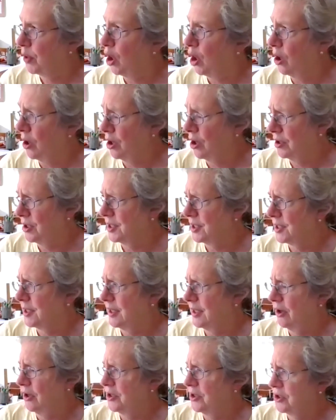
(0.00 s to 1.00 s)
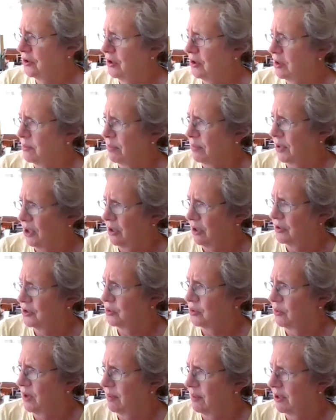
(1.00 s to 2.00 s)
Barns, Historic
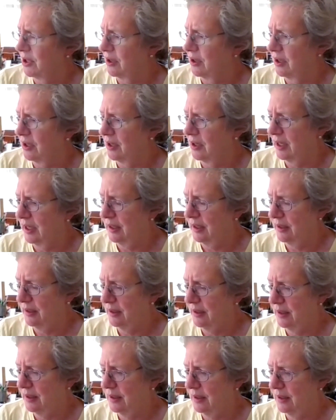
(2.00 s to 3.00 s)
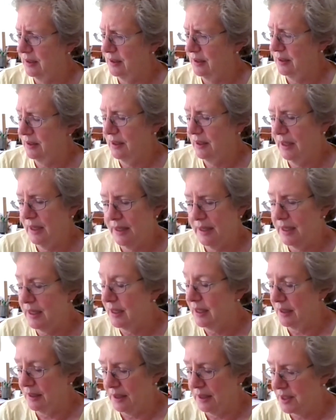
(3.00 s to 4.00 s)
Barns webinar, I, I
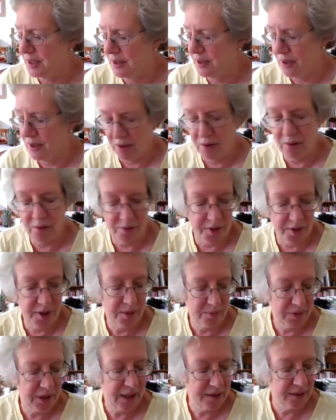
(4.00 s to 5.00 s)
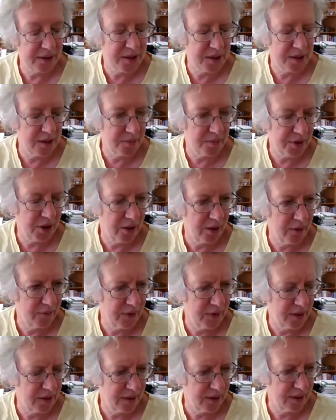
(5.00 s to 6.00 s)
didn't listen to the whole thing, but I listened to part of
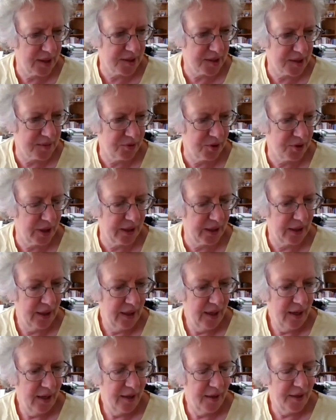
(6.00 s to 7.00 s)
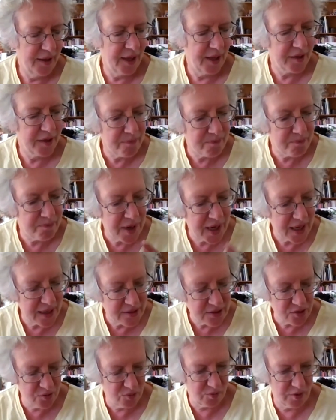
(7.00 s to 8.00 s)
it this spring, that the
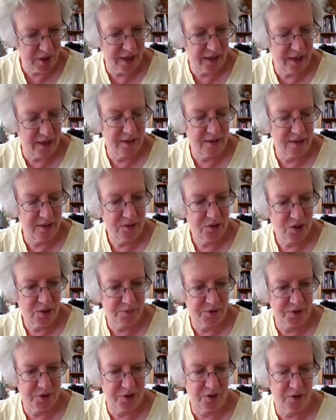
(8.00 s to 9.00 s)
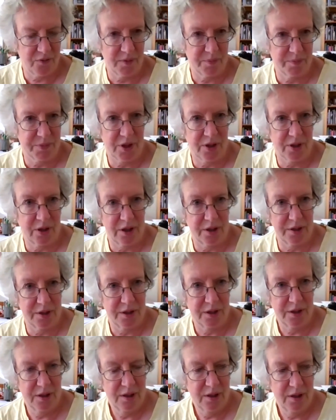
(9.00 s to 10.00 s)
best way to preserve a barn,
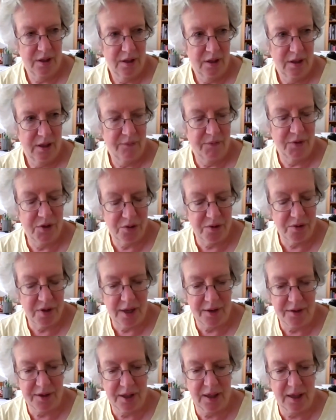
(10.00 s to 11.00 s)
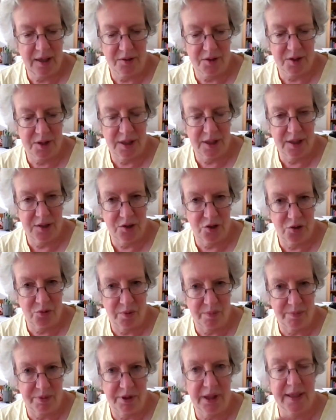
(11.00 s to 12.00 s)
if you do nothing else, is to
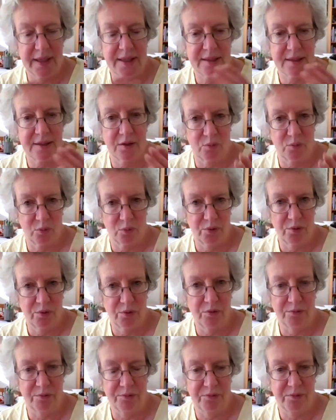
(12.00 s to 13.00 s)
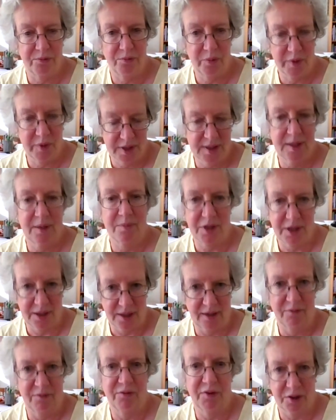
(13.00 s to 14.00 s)
replace the roof with something
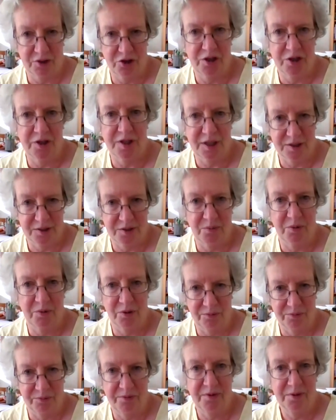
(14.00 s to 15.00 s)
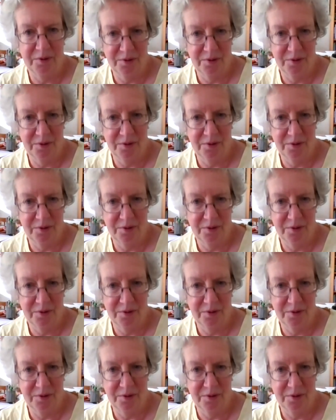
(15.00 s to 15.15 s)
that functions as a roof.